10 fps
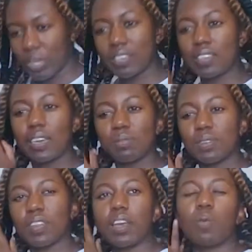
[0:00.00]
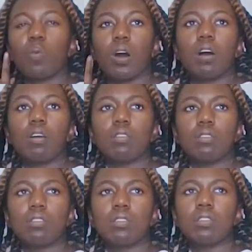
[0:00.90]
Because then I was like,
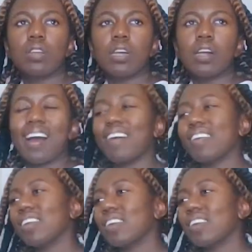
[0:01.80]
well, how